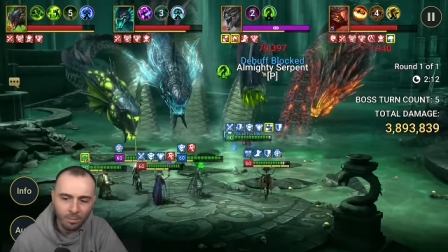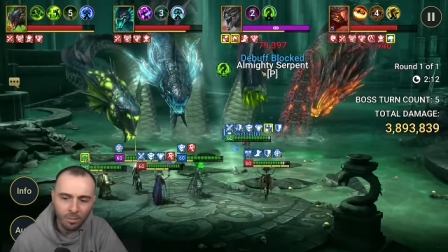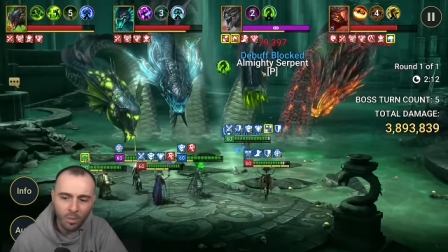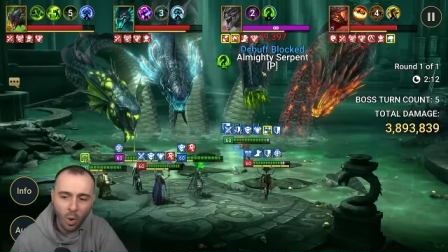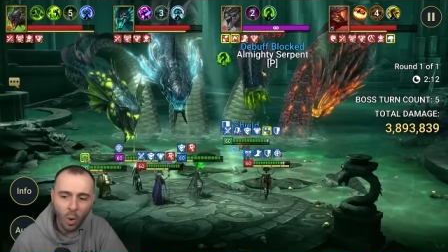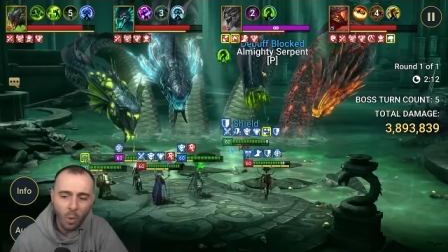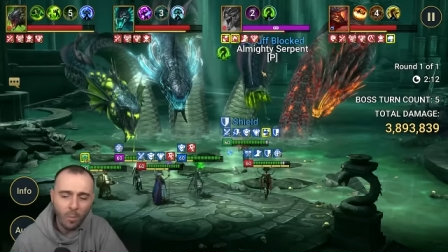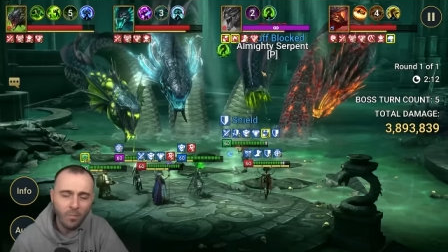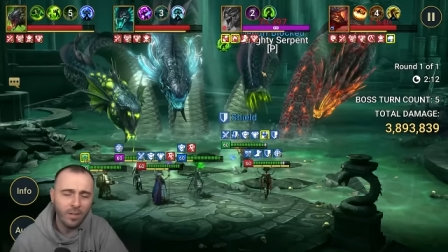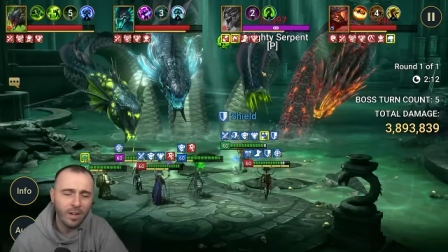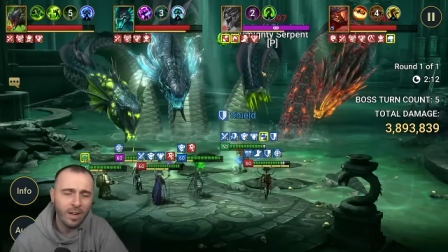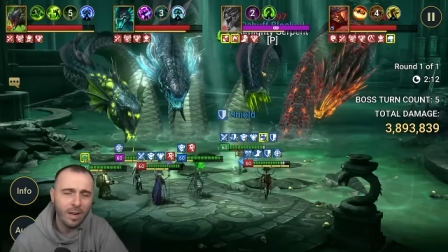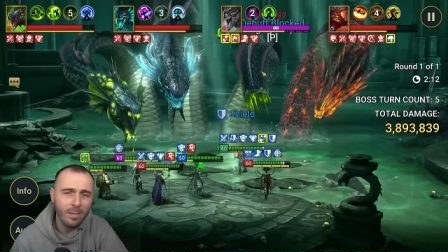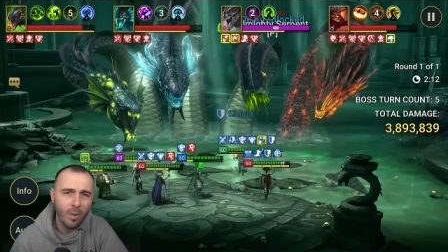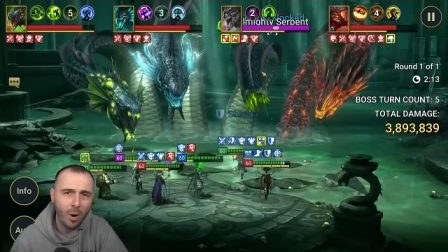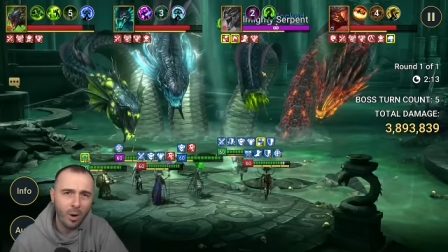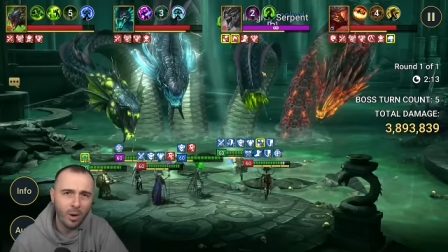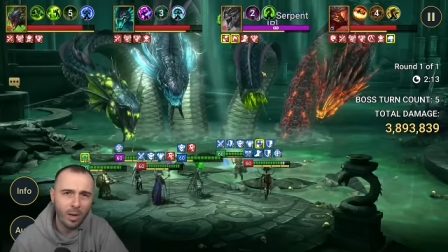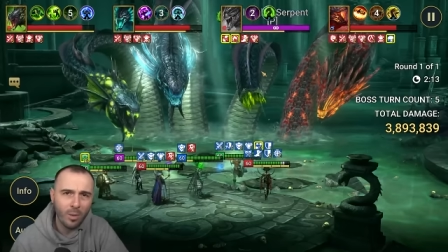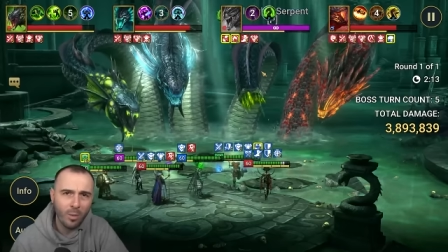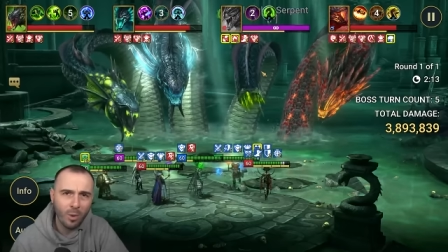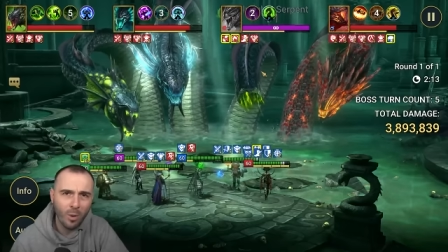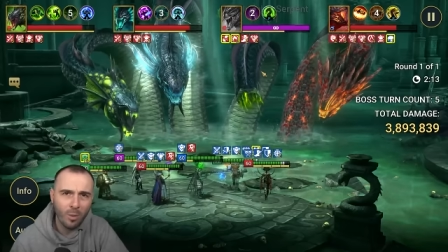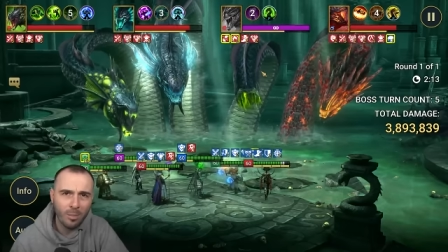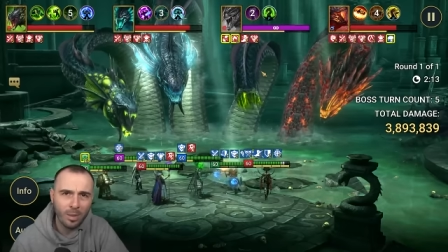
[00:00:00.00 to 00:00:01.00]
Hopefully,
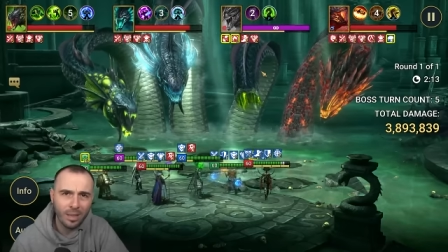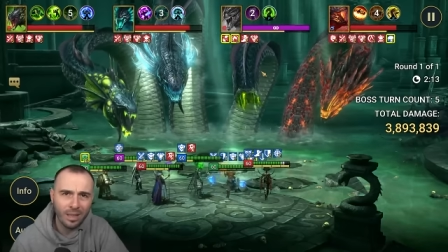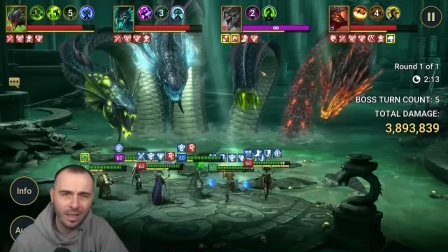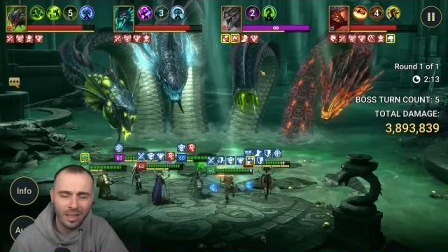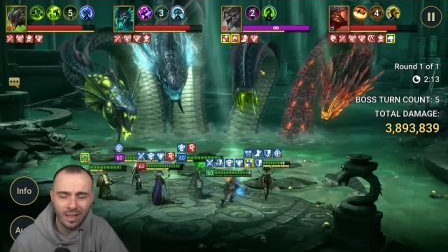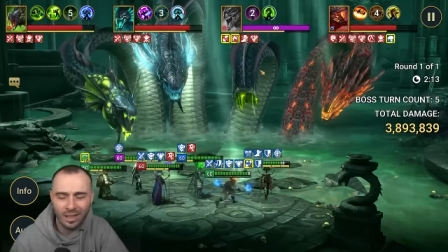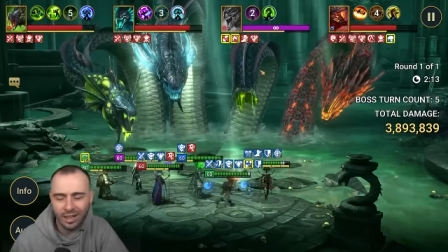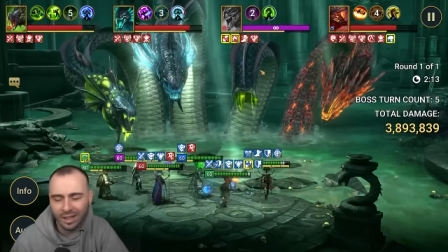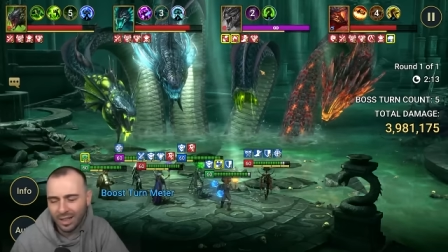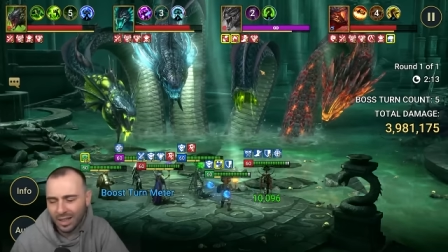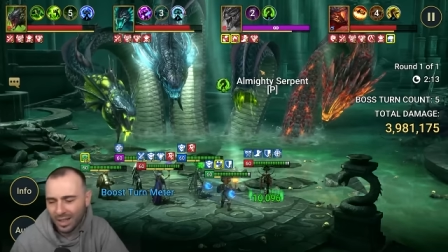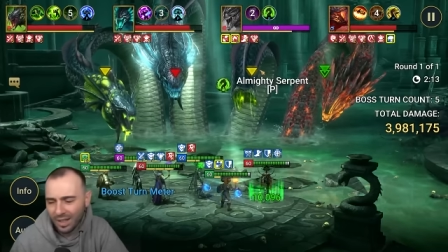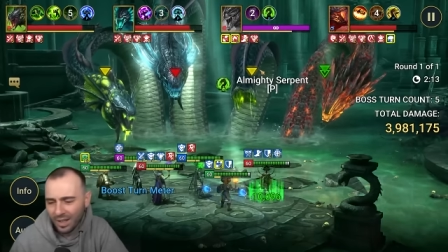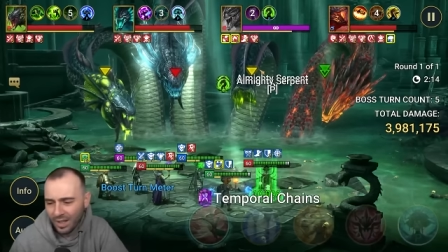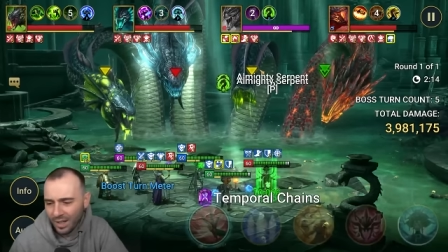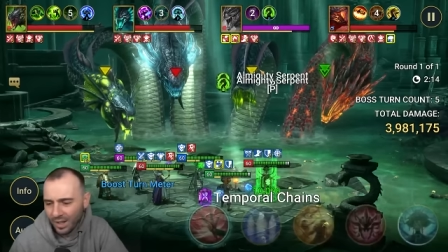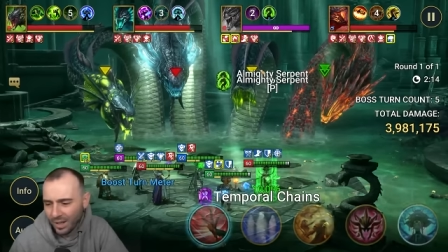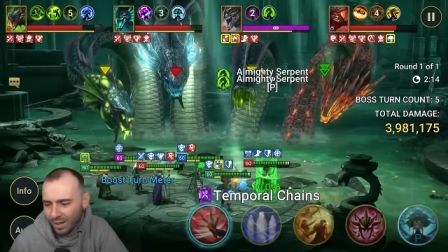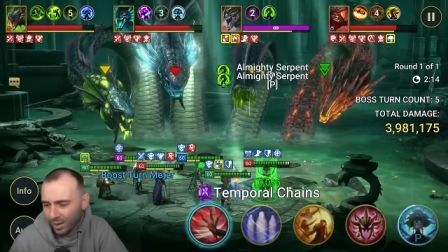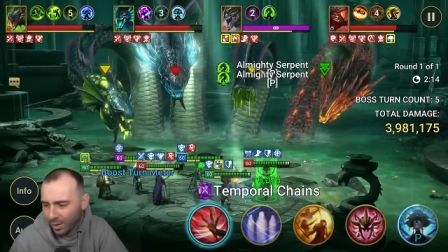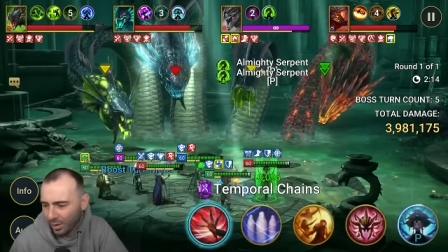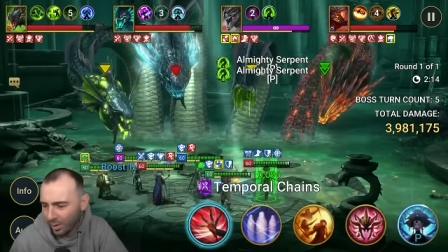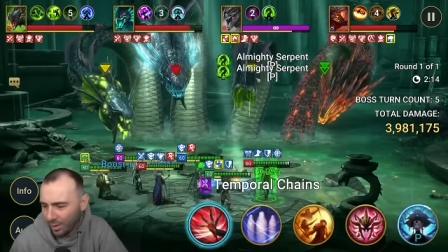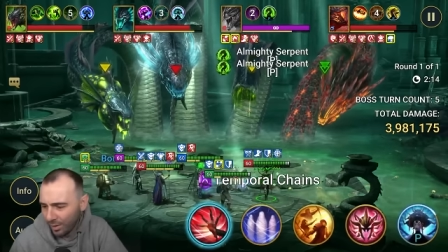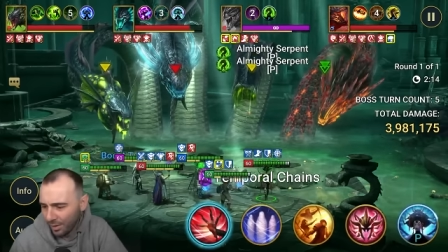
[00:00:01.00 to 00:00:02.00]
Molly won't be the
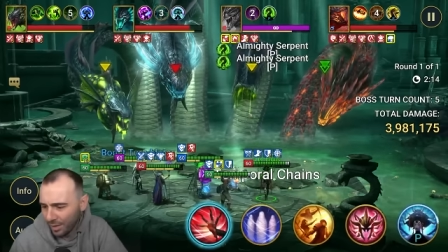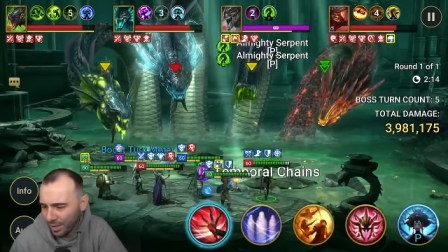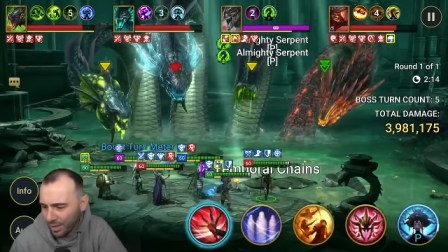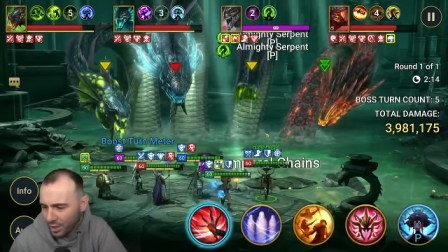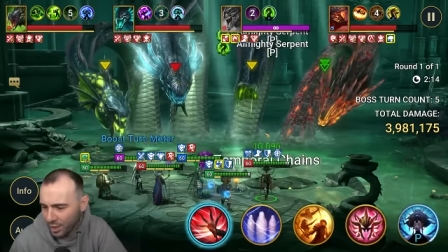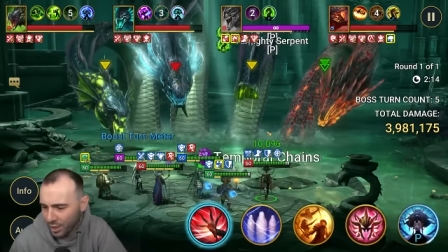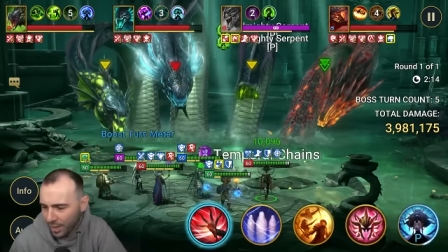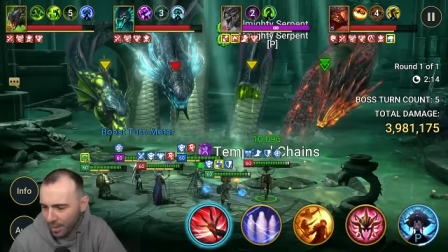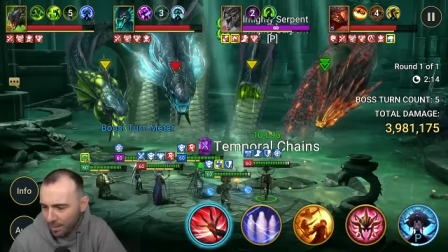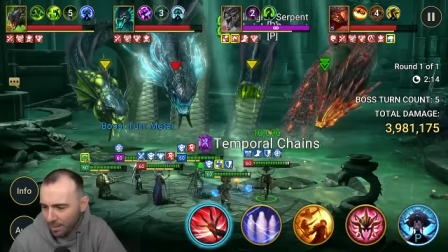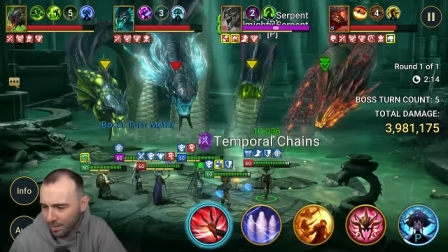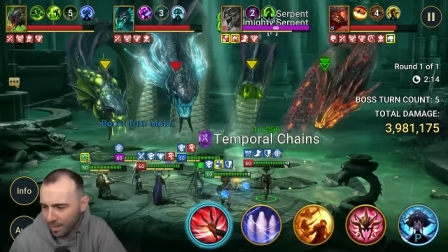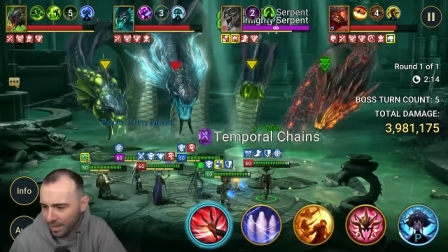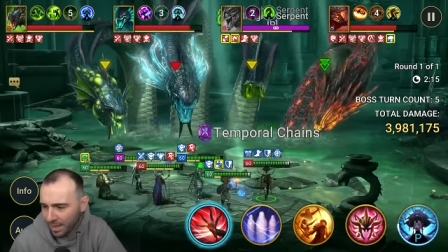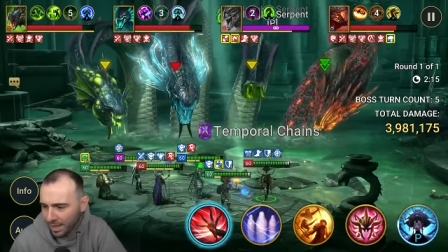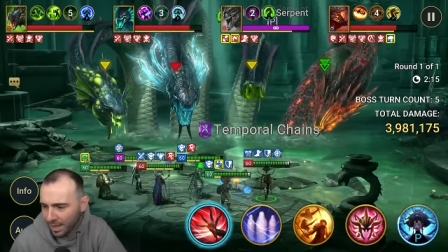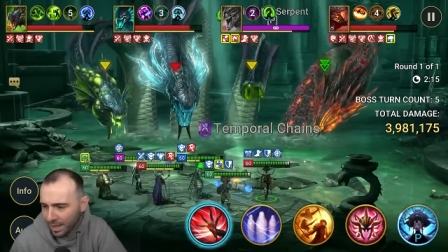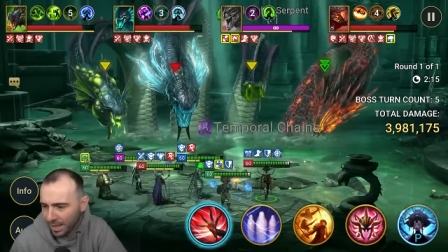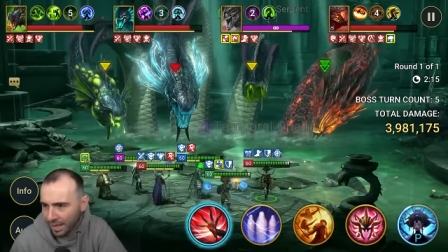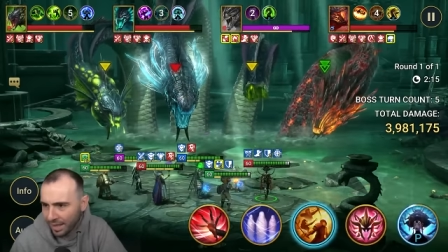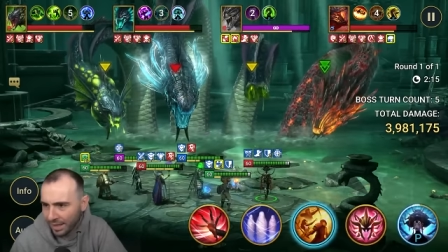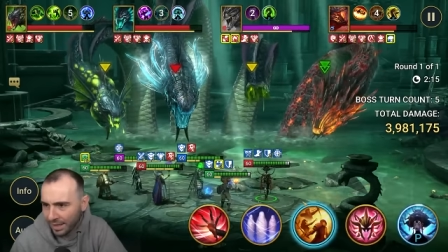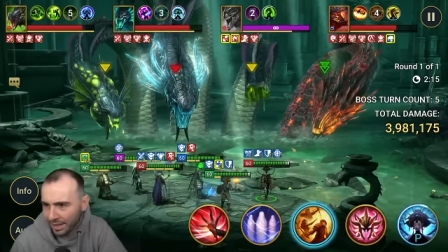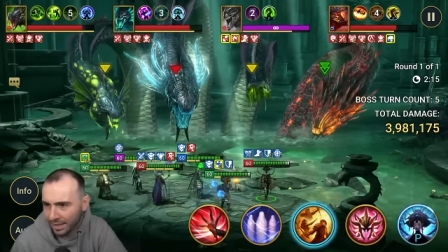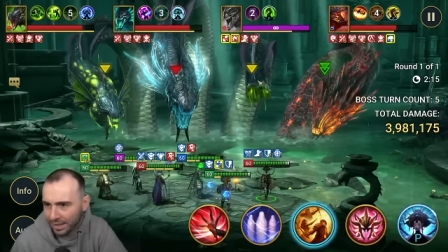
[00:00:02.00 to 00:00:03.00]
only champion
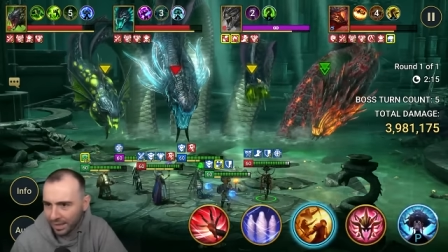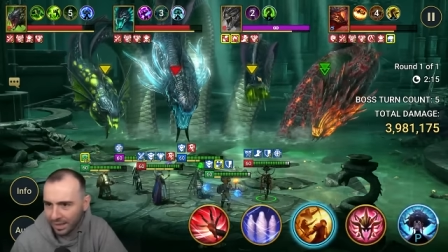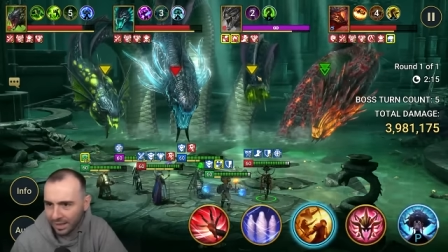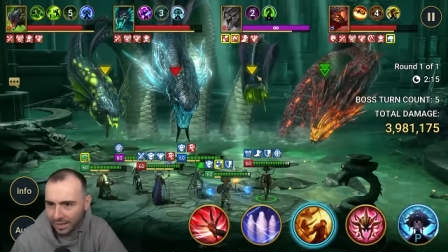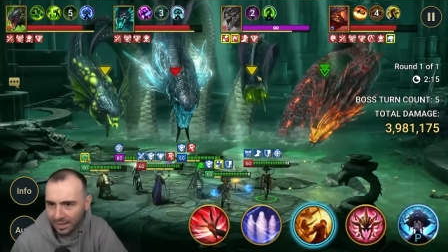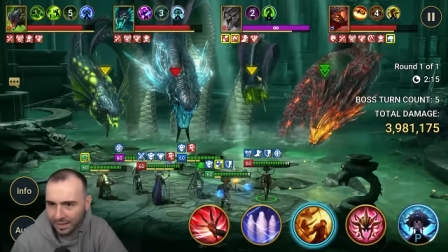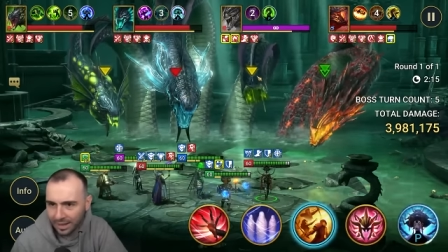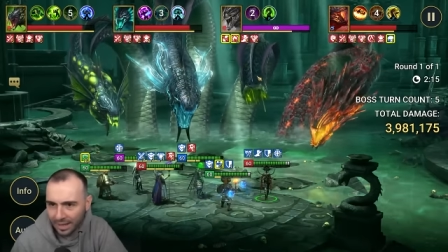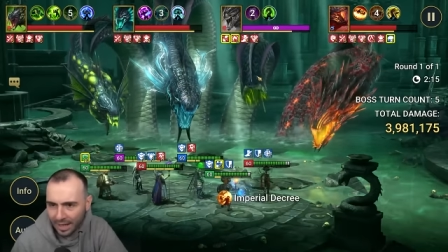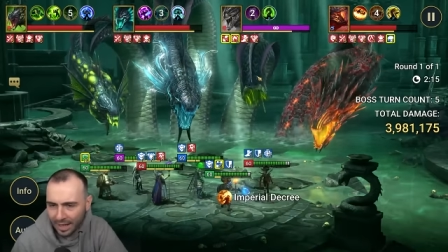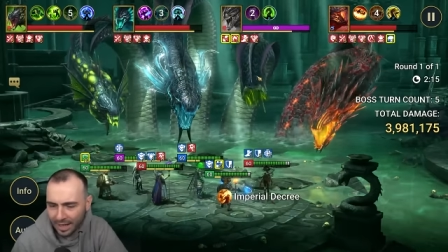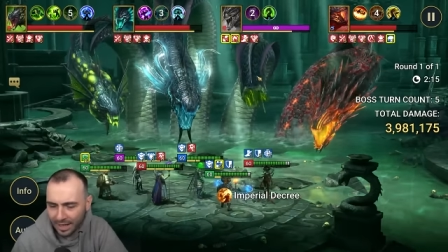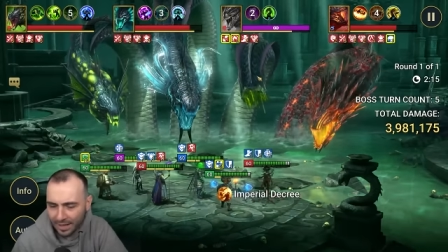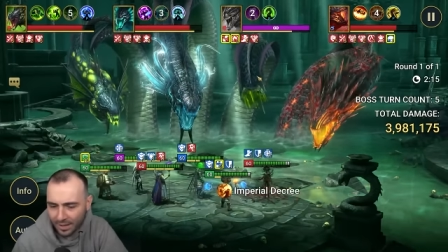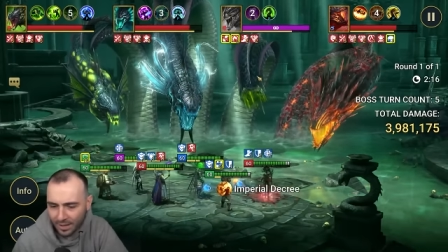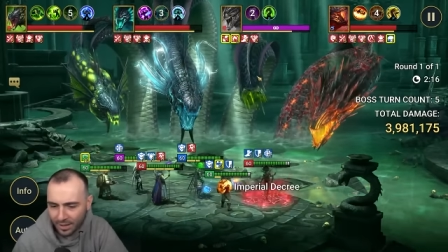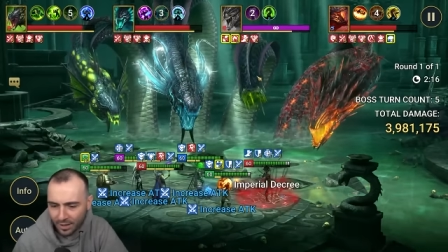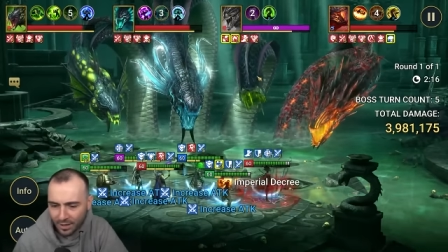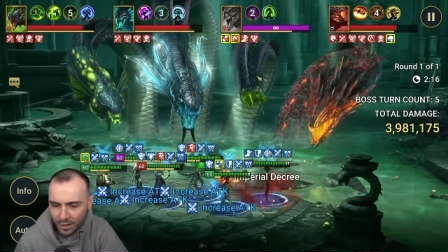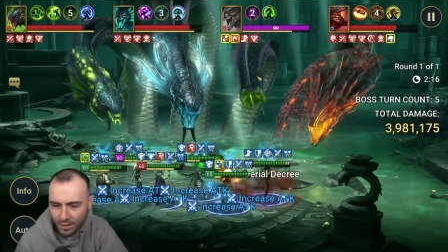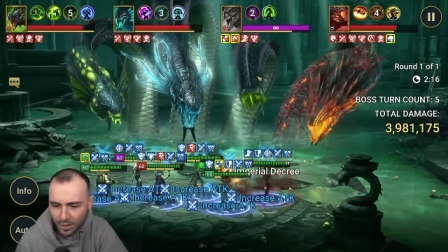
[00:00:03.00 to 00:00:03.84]
getting the, the hits, you know?